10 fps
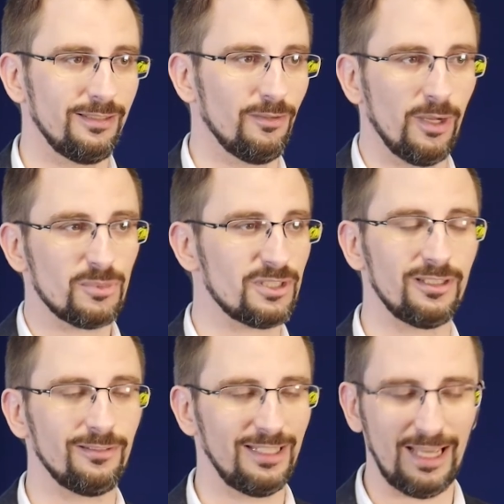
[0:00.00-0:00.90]
You
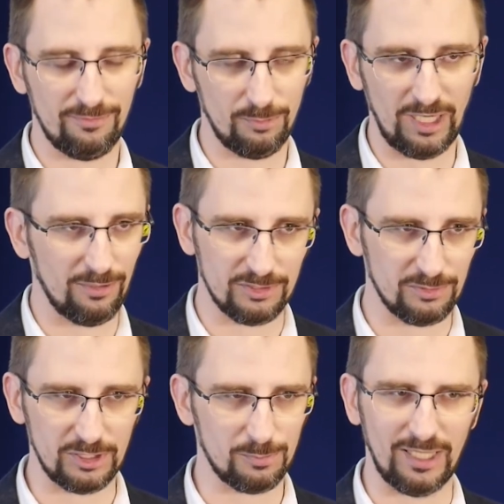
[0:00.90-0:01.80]
absolutely have the power
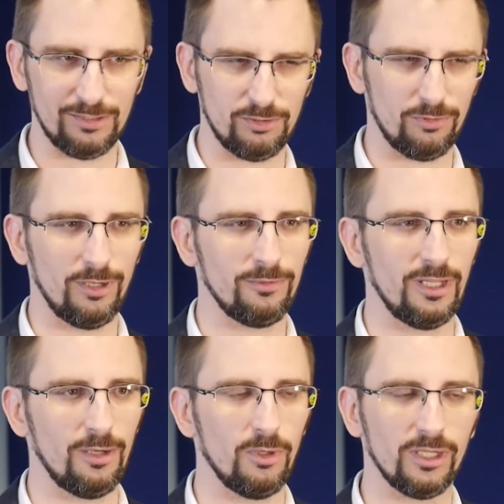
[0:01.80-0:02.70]
to expand your own
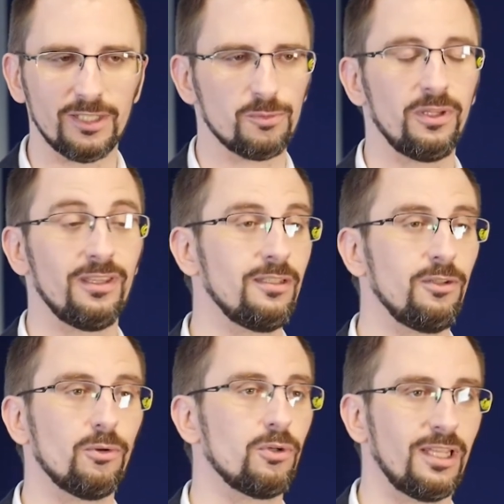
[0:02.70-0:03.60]
network. It's within
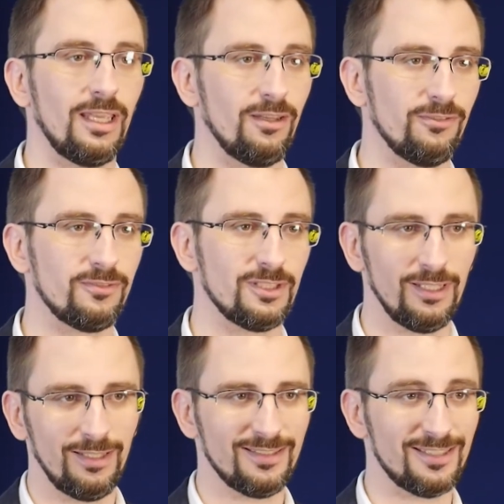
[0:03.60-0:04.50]
your gift
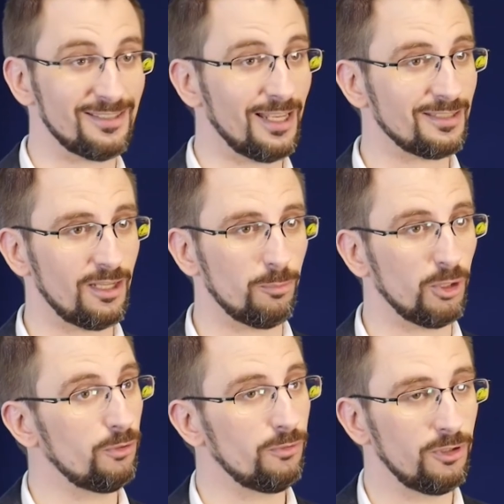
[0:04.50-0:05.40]
to set up
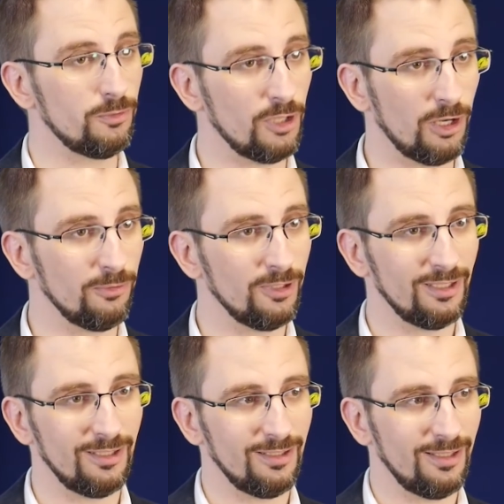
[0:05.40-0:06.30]
who you know.
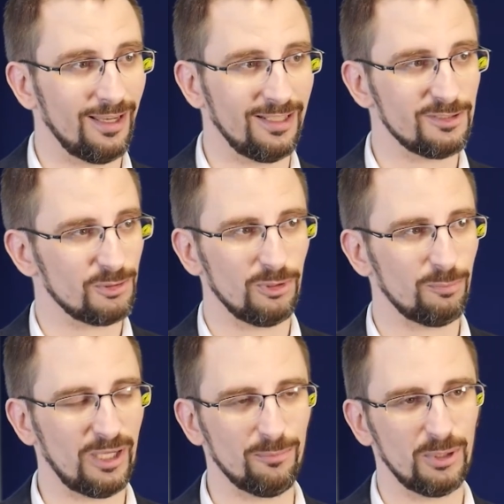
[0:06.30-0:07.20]
And it's all
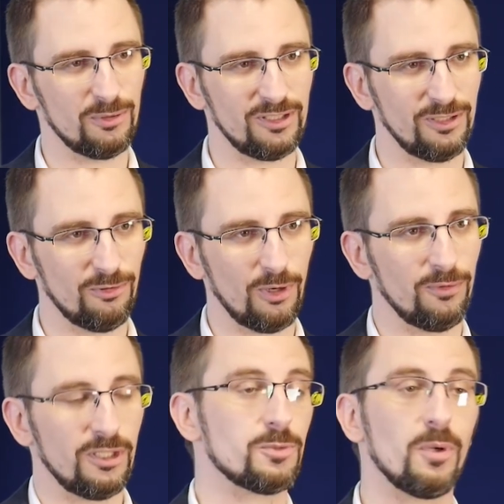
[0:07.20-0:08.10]
about building your
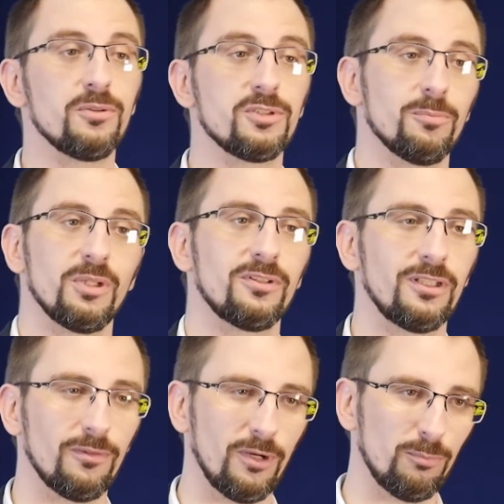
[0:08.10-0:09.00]
own exposure,
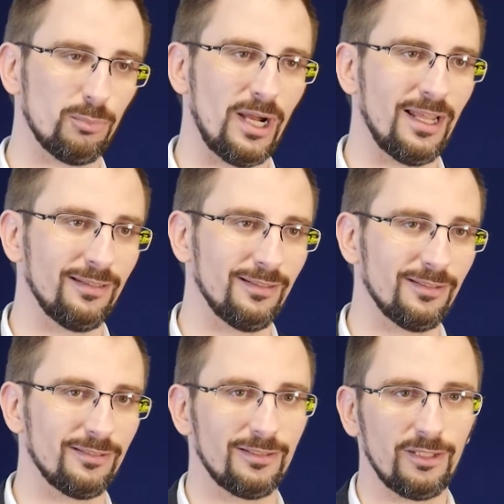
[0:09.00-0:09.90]
building your own
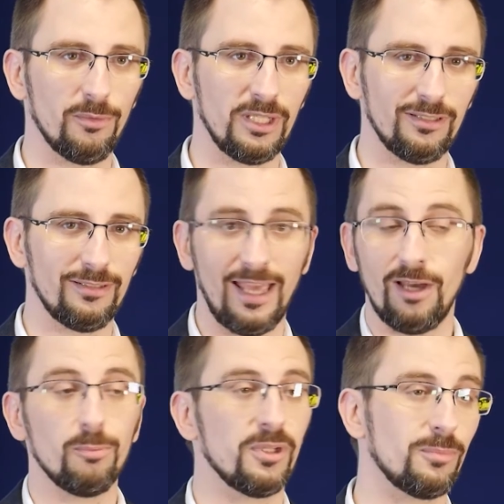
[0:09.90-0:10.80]
brand, going and
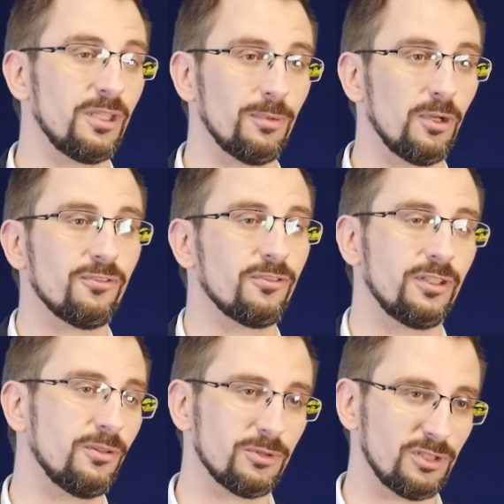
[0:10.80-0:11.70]
helping people,
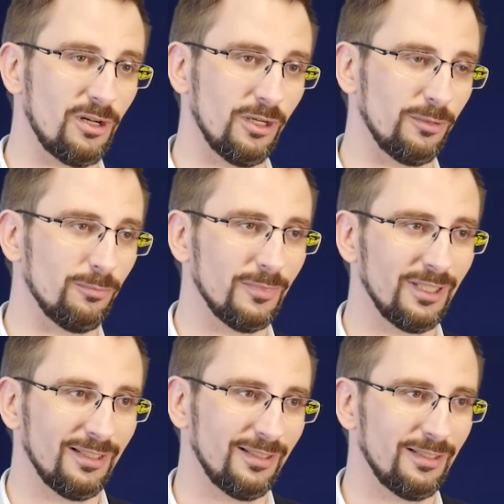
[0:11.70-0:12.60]
offering your time.
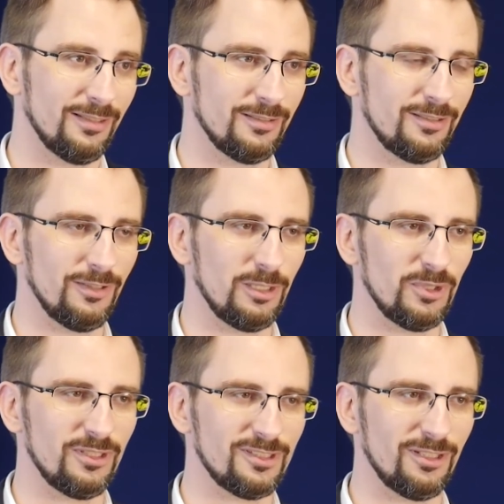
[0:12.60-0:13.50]

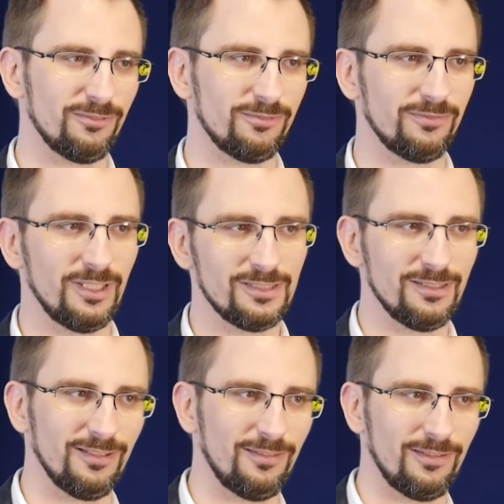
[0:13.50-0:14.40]
Developing yourself isn't a